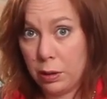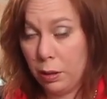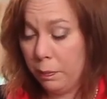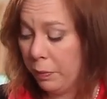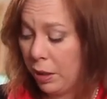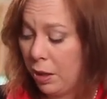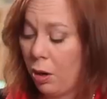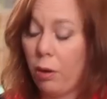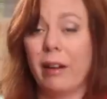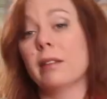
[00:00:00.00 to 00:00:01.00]
them
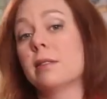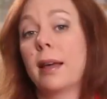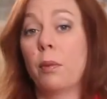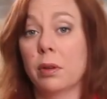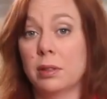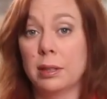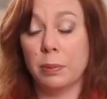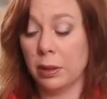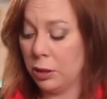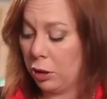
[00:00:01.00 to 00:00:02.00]
or else they will
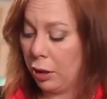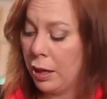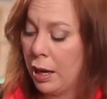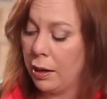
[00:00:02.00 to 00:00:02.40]
splinter.